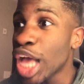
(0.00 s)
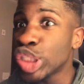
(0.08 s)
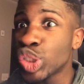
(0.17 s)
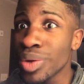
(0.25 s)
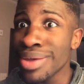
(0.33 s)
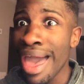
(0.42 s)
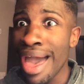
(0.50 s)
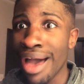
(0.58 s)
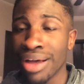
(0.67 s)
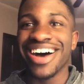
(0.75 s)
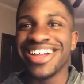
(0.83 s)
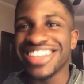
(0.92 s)
So
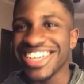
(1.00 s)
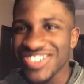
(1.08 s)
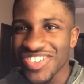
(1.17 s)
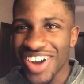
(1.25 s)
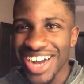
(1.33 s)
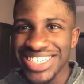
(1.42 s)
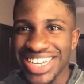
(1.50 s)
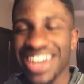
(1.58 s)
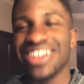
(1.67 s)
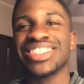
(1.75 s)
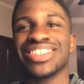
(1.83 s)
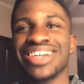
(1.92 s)
yeah, thanks for watching and
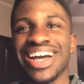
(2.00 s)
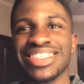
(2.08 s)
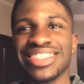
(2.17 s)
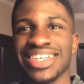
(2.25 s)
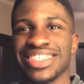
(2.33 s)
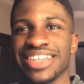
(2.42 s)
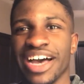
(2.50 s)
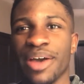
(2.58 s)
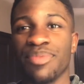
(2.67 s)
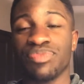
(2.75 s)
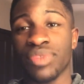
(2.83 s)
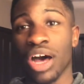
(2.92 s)
I'll see you guys next
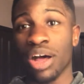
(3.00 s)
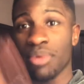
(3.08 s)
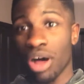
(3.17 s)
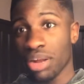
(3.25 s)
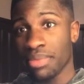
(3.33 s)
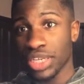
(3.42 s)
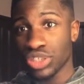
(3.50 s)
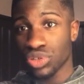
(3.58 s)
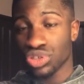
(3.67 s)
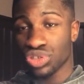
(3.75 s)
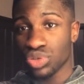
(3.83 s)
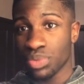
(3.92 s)
time. All of my
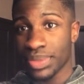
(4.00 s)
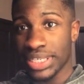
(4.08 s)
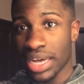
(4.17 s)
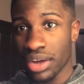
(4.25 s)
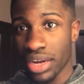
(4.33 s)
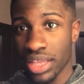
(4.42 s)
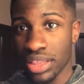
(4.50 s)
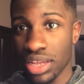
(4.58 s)
socials will be down in